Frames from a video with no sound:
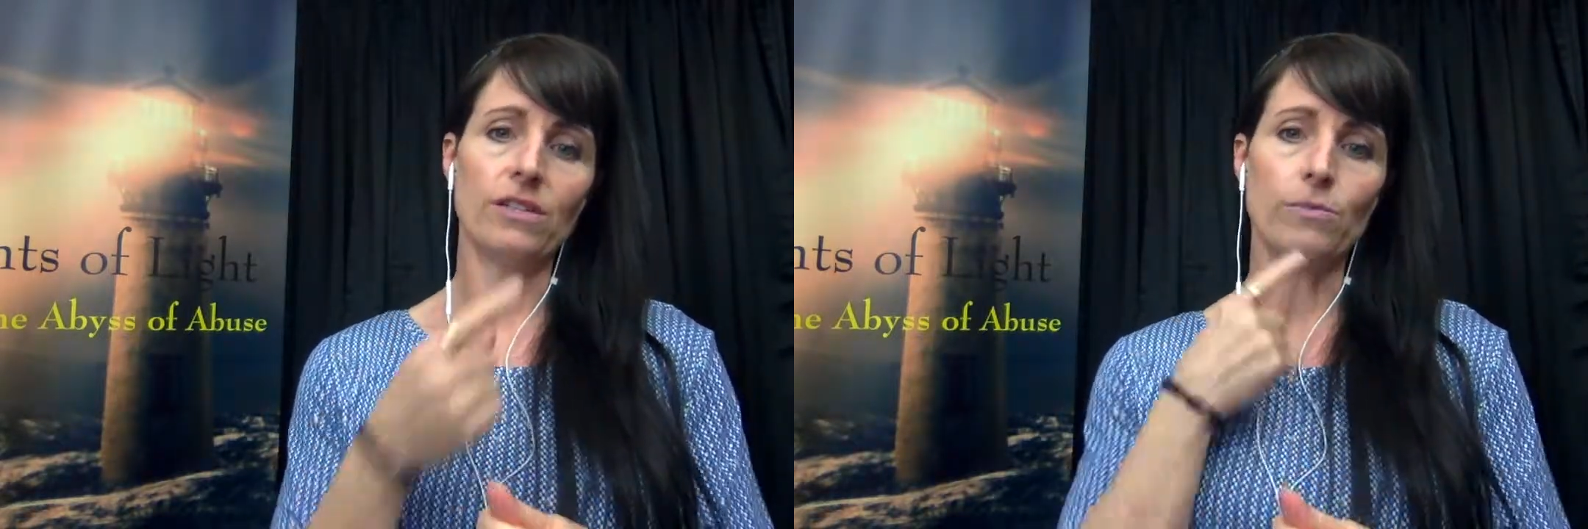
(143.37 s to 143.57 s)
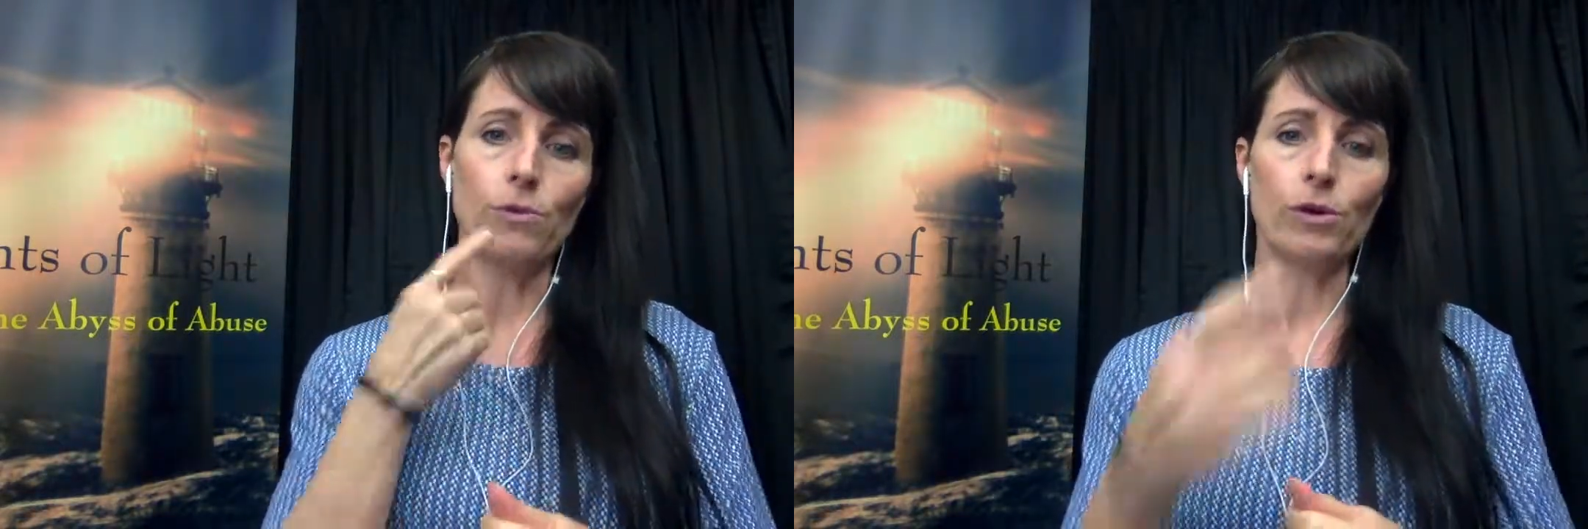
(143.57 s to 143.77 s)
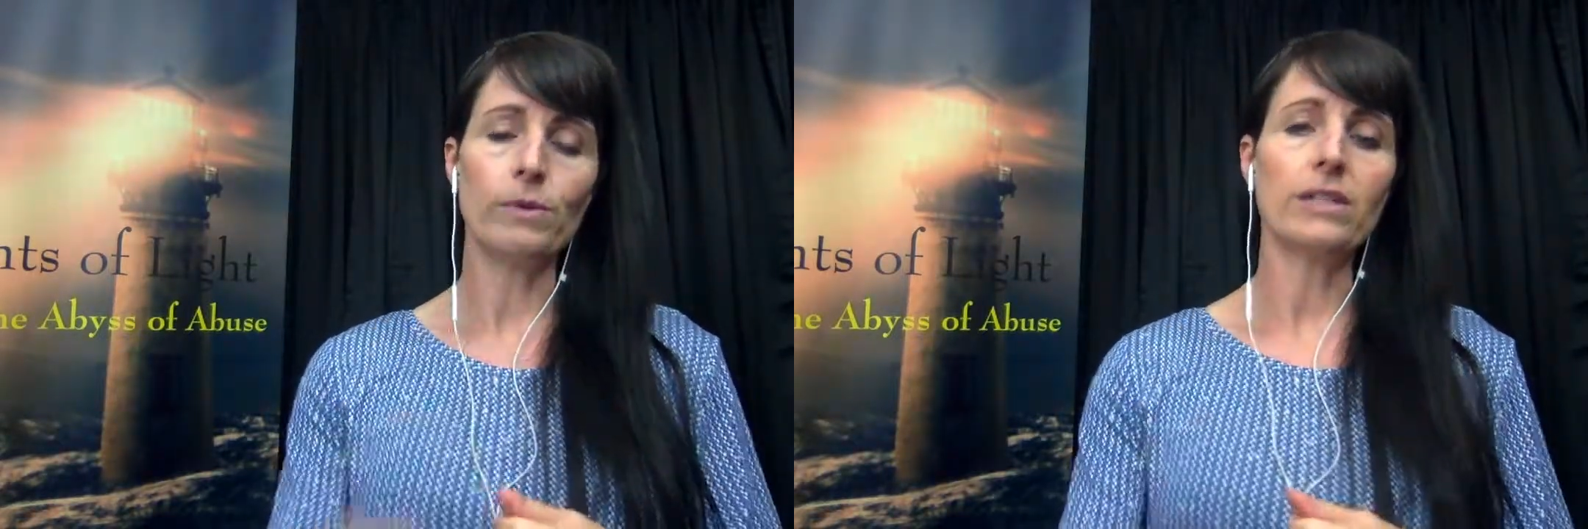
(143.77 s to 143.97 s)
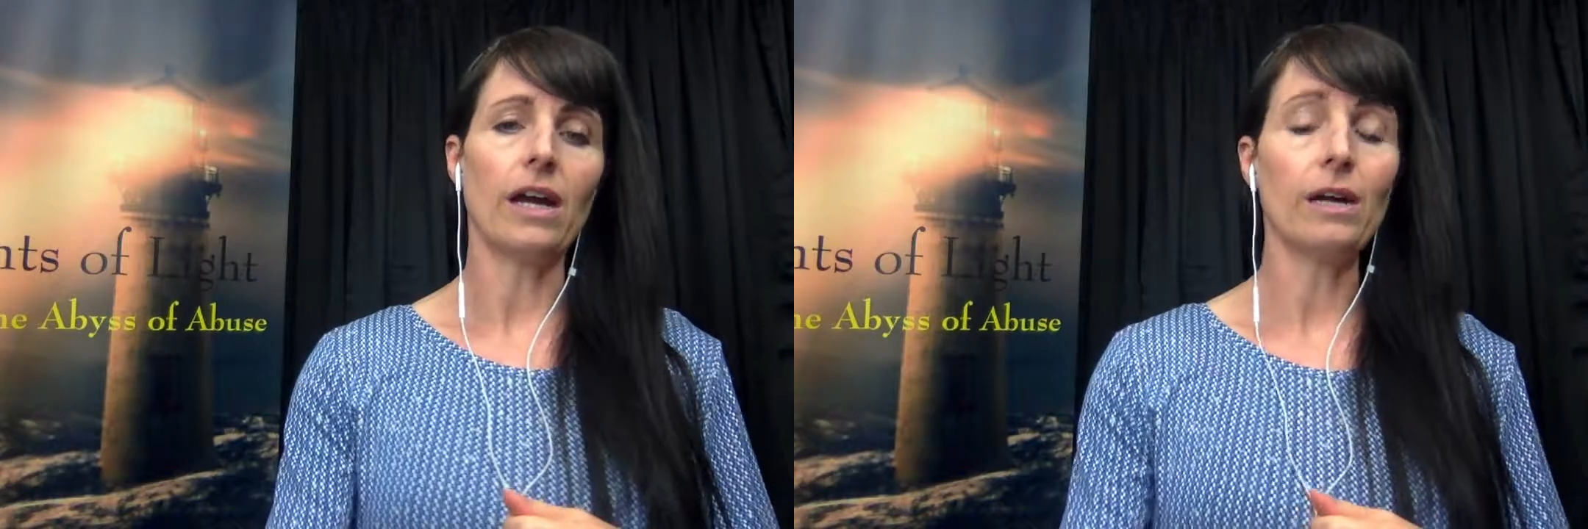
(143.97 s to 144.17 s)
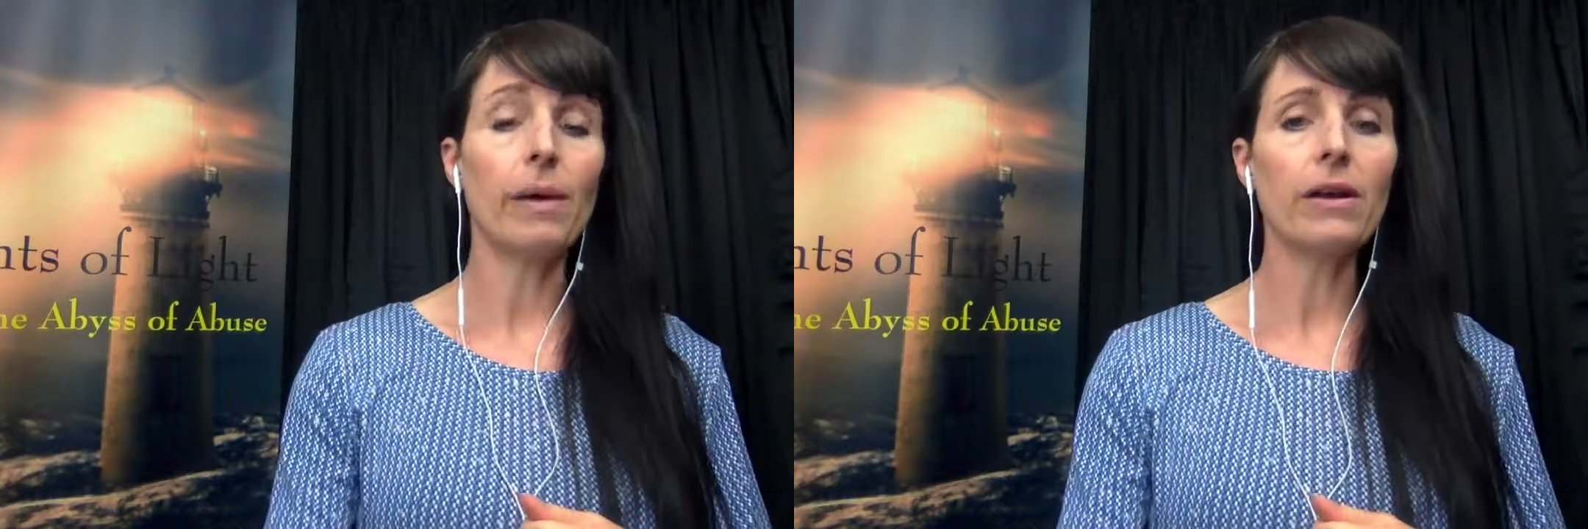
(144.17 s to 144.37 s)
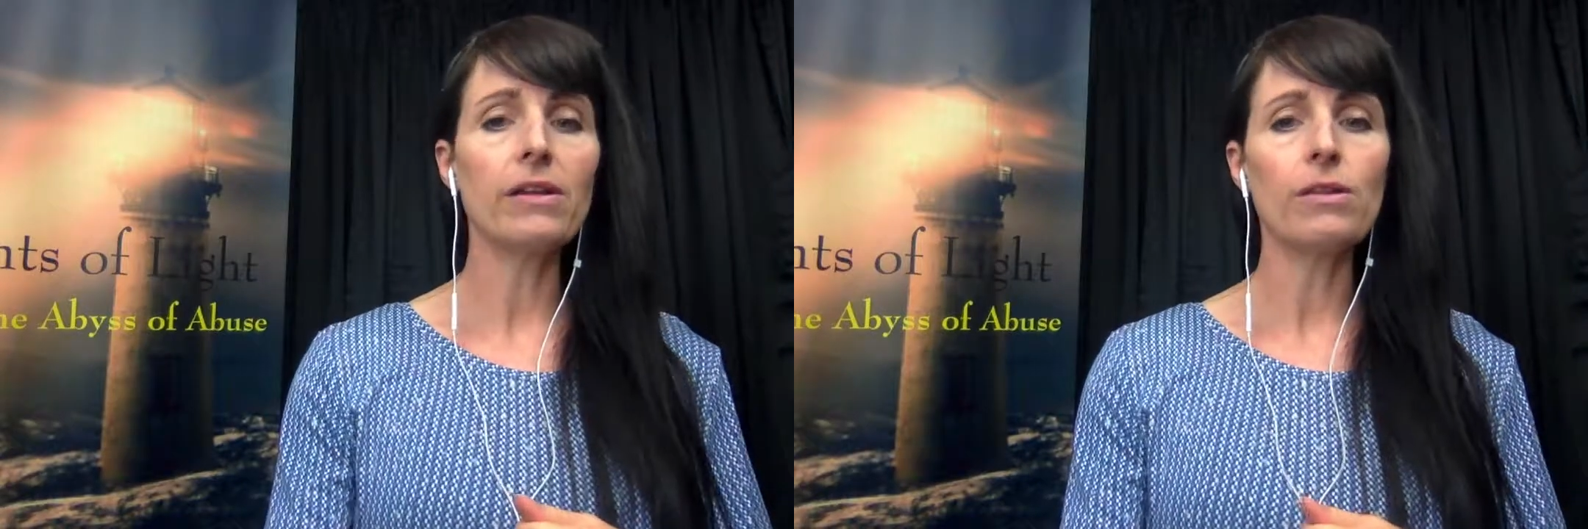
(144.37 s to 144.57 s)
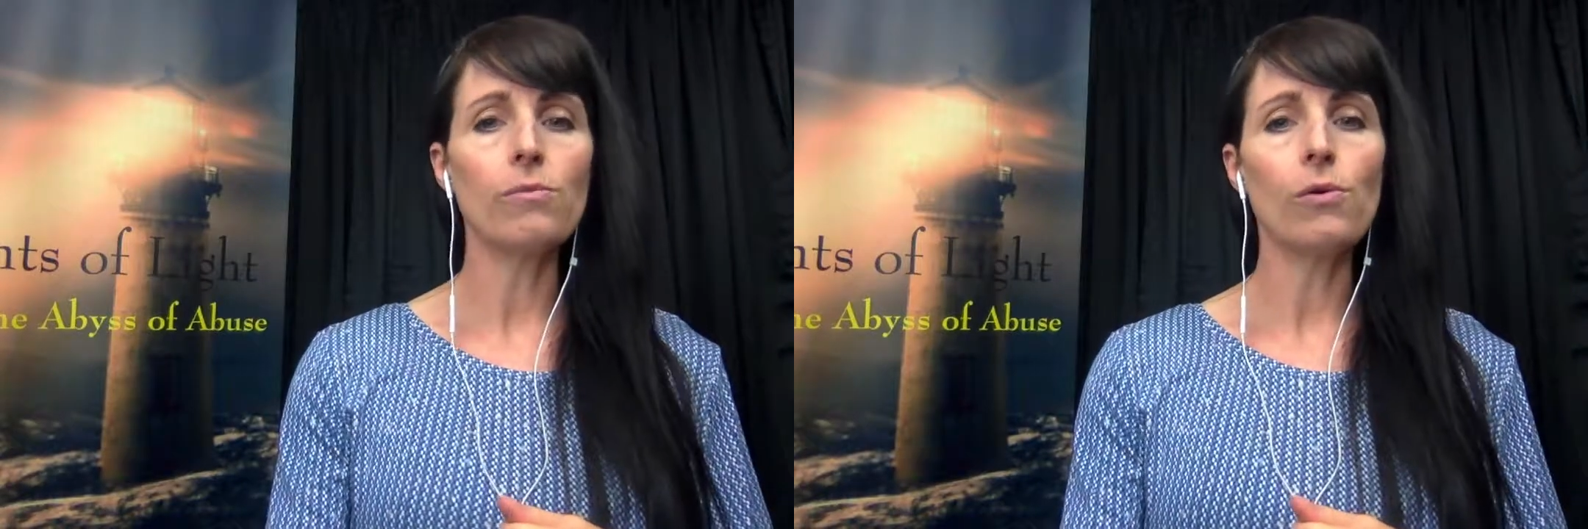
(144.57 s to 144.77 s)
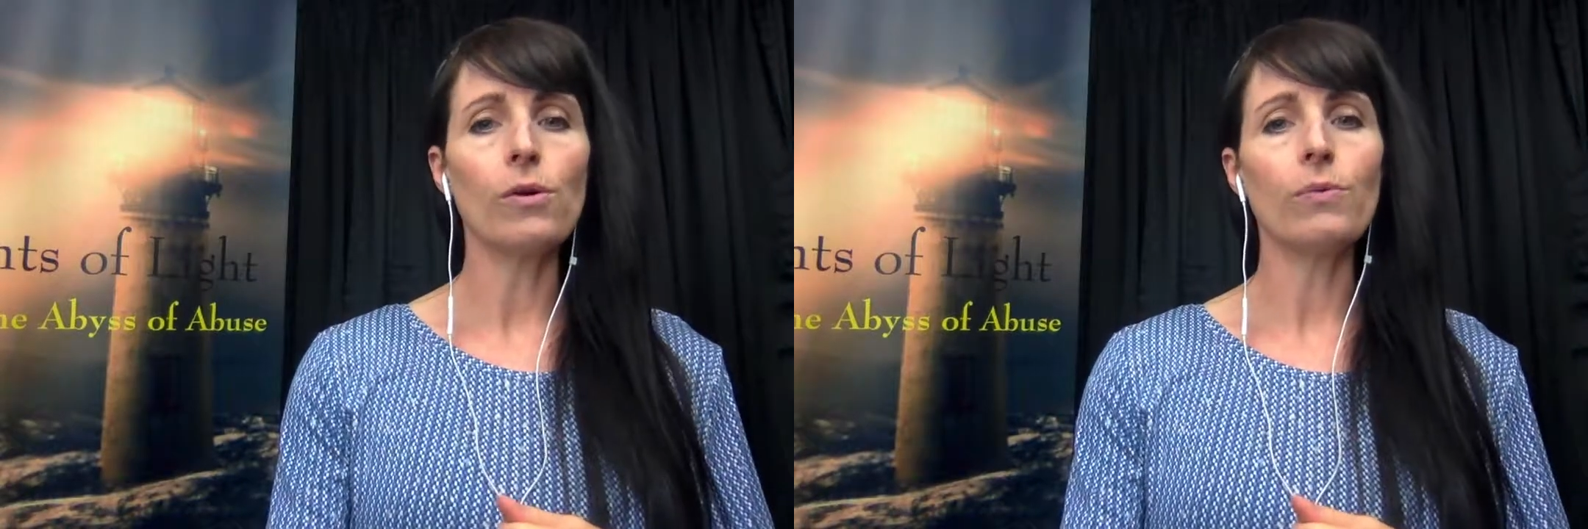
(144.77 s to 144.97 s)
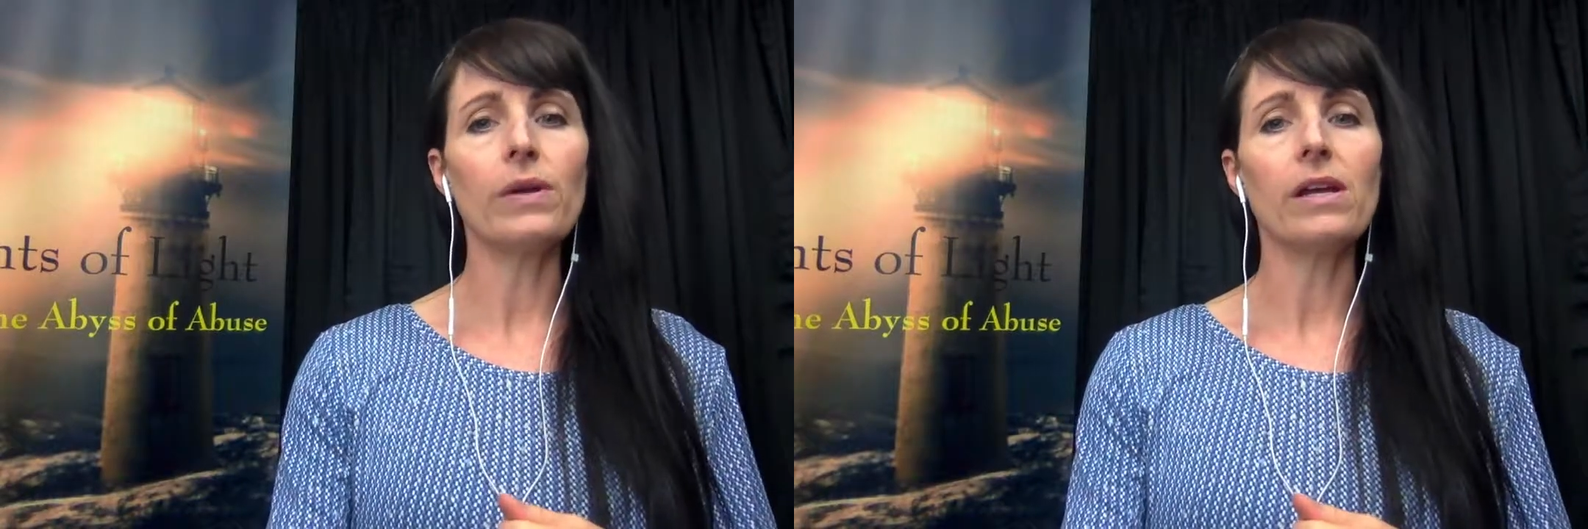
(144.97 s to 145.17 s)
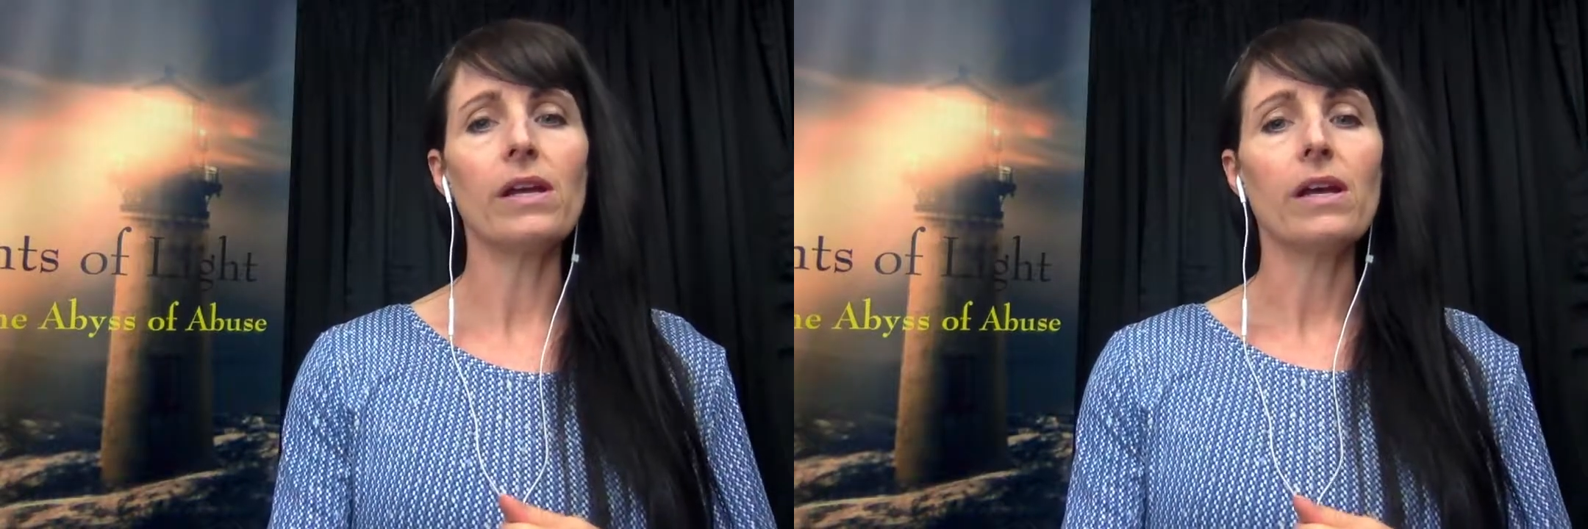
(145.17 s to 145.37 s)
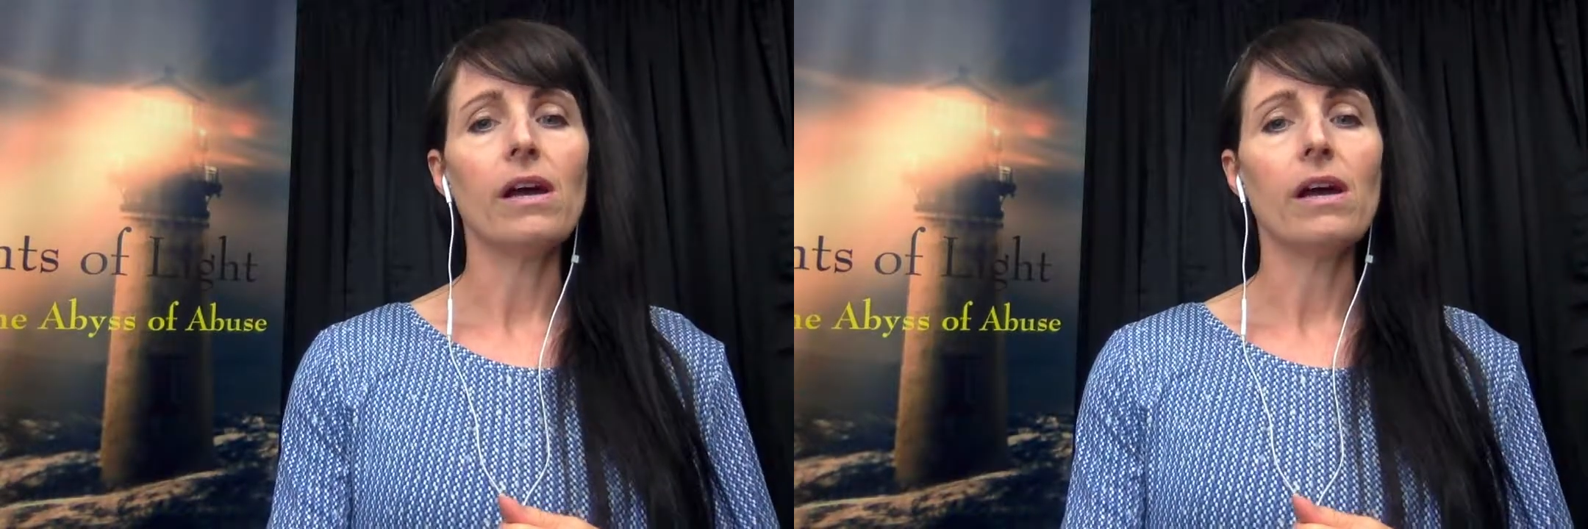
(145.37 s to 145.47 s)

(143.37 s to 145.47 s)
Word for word: the more we talk about it, the more we